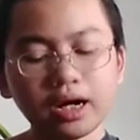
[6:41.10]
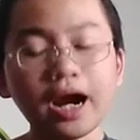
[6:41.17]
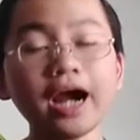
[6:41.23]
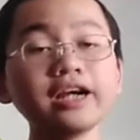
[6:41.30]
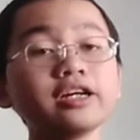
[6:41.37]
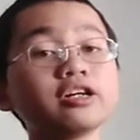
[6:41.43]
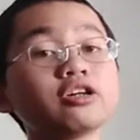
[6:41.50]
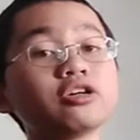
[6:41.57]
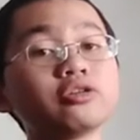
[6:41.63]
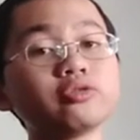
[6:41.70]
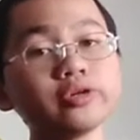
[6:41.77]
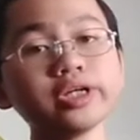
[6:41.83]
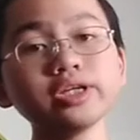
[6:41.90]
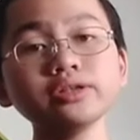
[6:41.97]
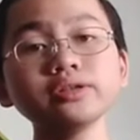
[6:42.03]
I
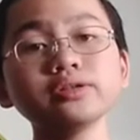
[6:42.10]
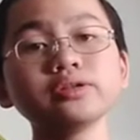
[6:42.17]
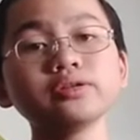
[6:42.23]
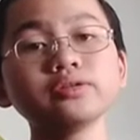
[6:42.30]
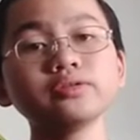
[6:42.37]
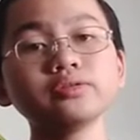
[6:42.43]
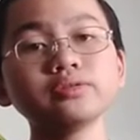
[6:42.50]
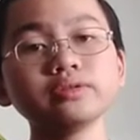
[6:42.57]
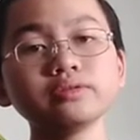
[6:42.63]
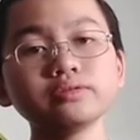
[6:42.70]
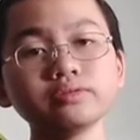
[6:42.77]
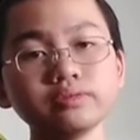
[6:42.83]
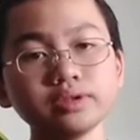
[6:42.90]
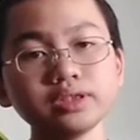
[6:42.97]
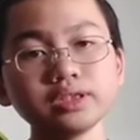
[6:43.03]
agree
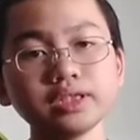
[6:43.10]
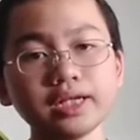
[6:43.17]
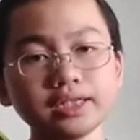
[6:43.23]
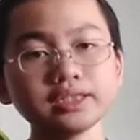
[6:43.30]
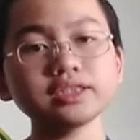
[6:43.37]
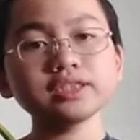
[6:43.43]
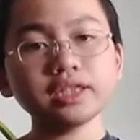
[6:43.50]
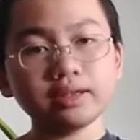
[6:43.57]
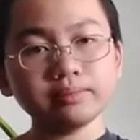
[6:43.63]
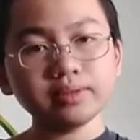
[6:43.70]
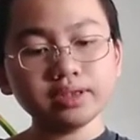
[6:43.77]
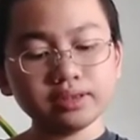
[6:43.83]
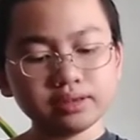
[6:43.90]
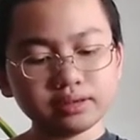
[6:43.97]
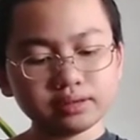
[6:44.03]
with that
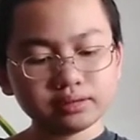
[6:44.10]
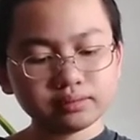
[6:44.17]
statement.